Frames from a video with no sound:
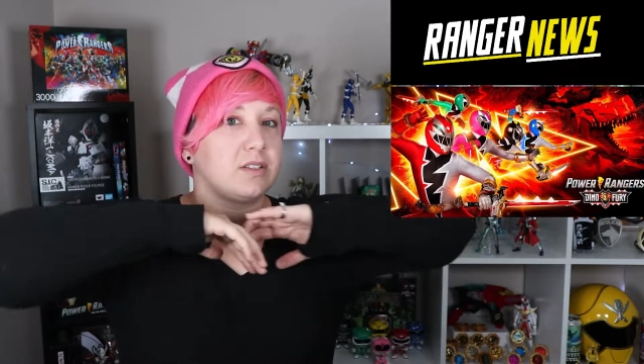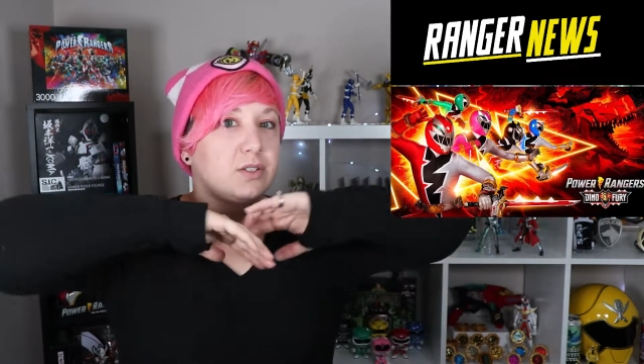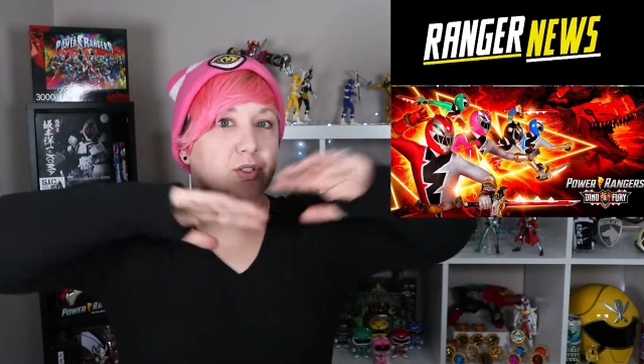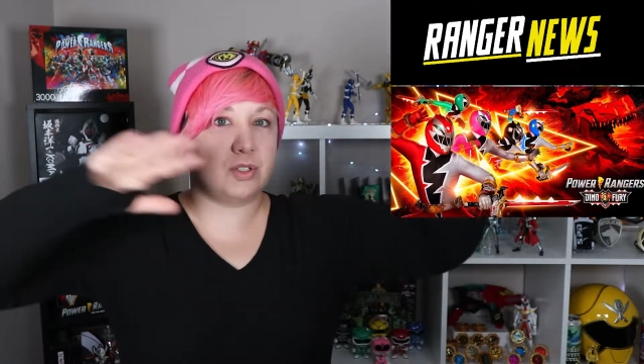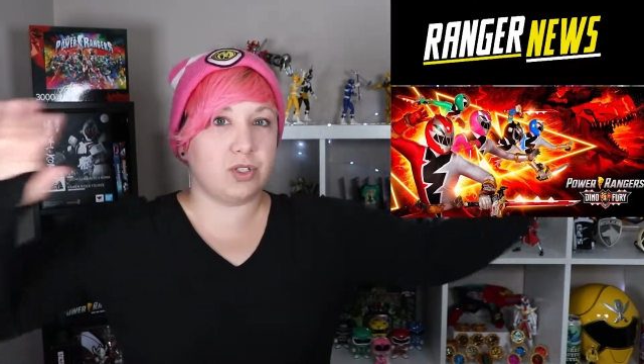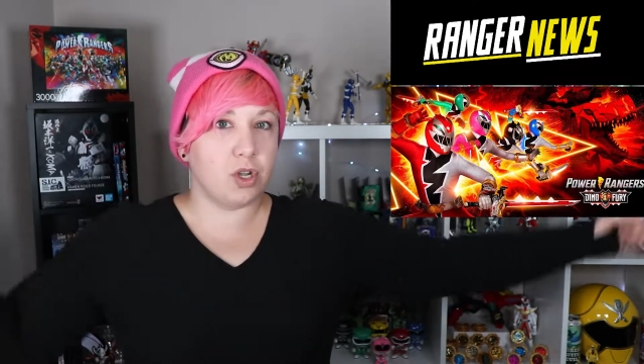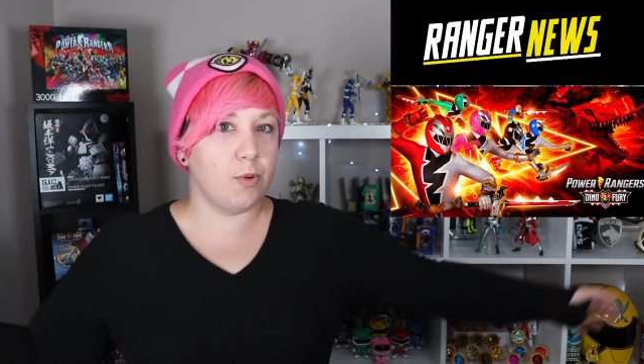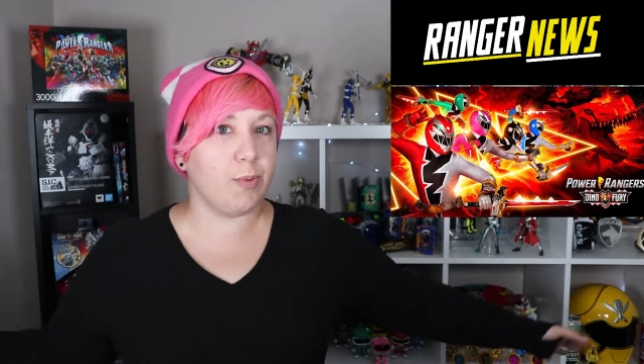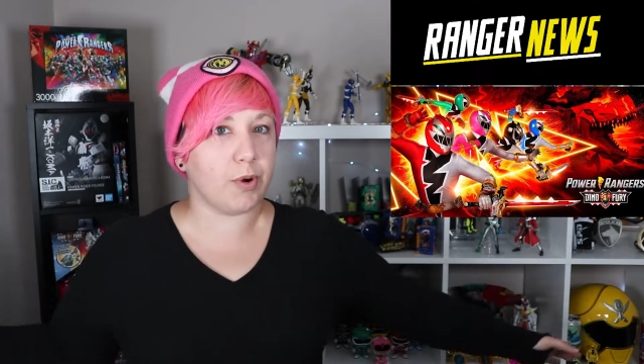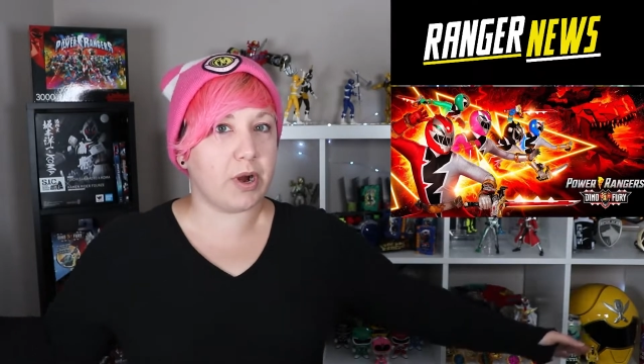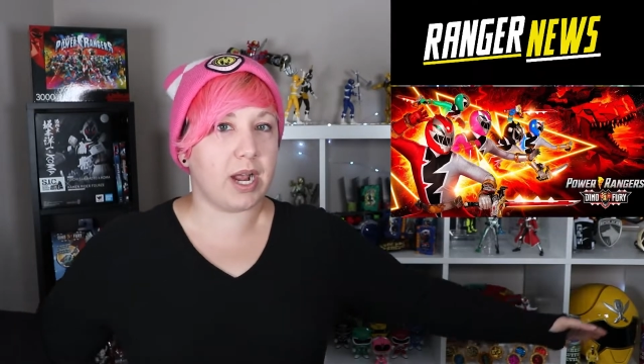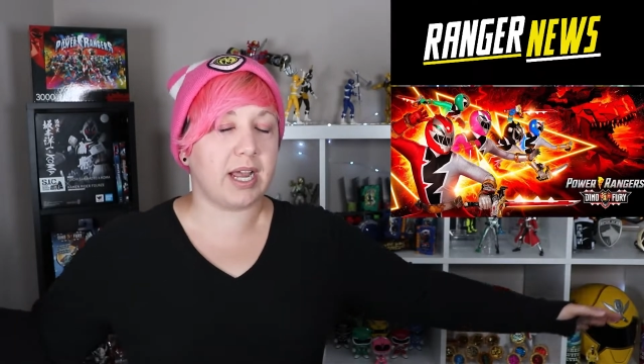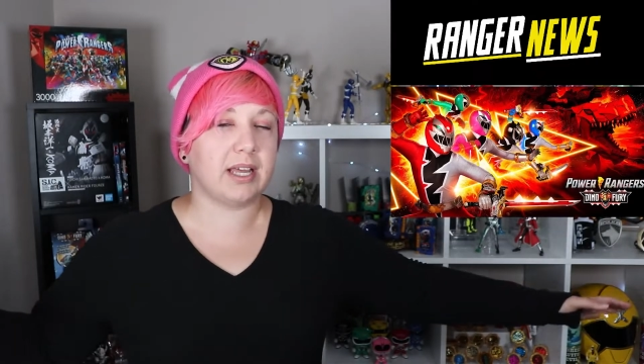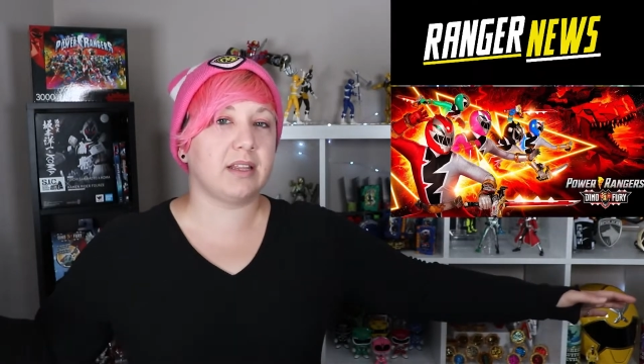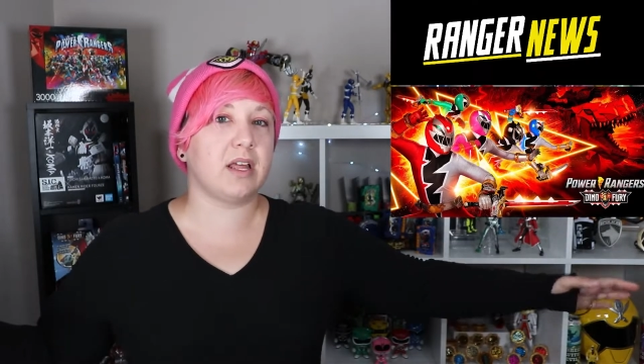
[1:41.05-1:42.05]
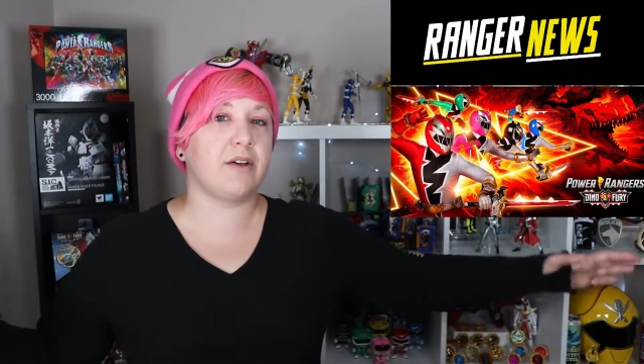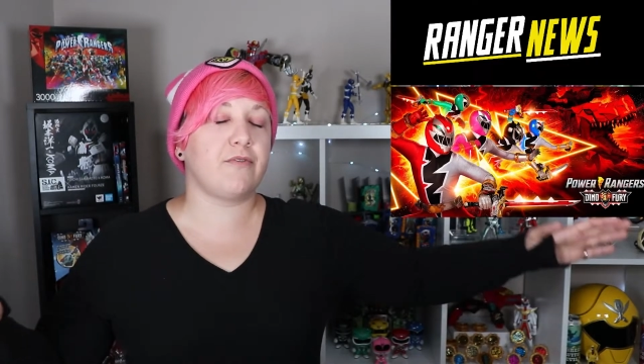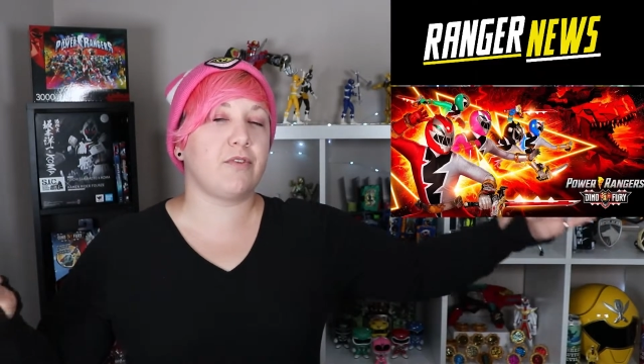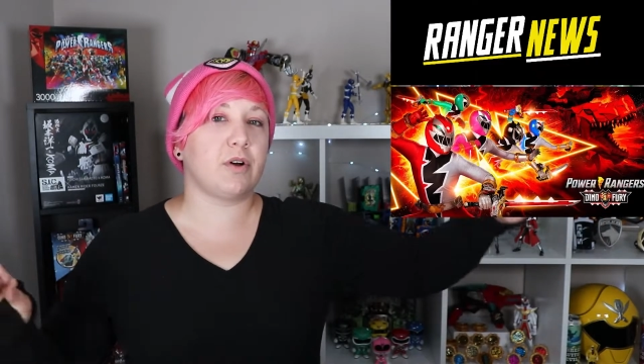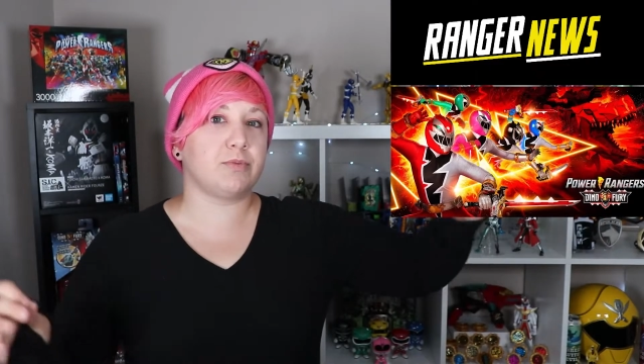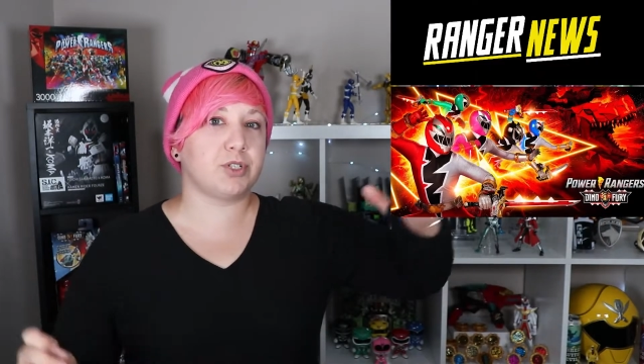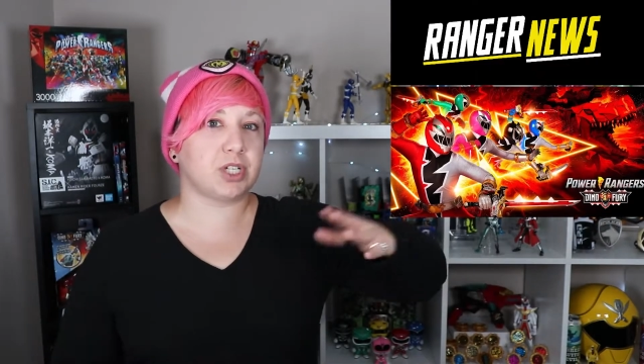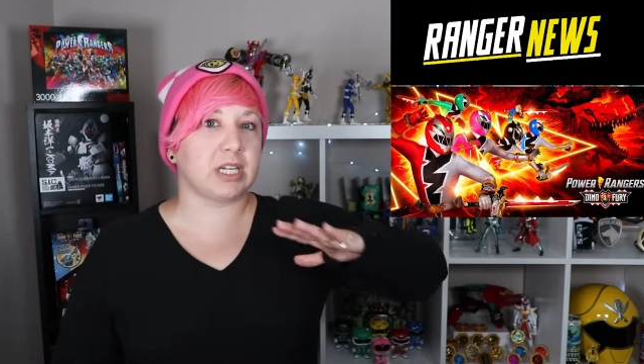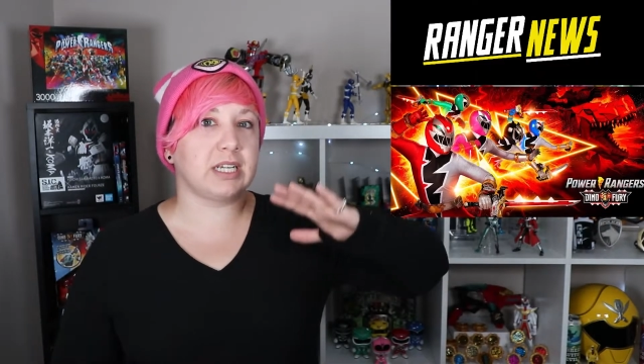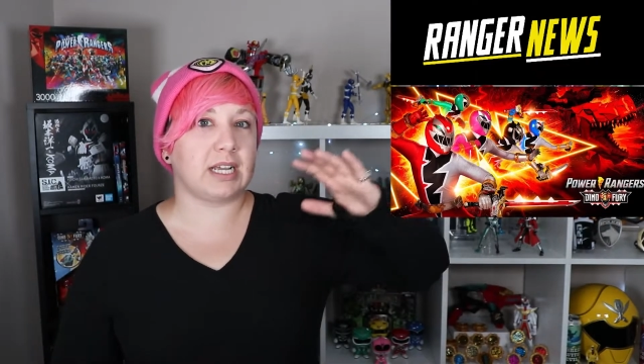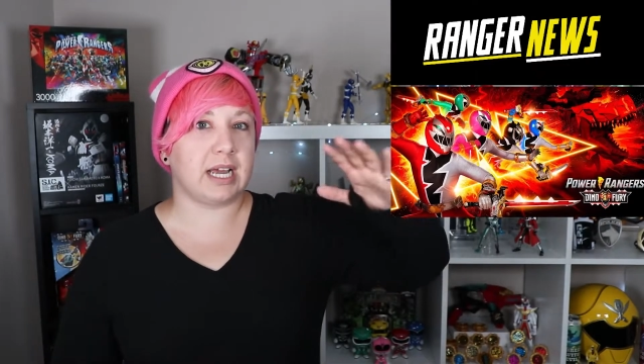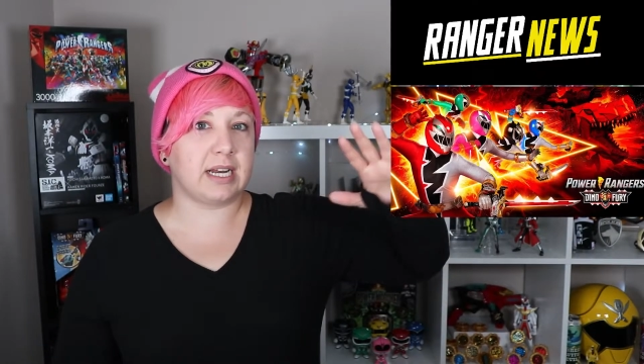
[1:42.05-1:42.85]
super high level. I'm just going to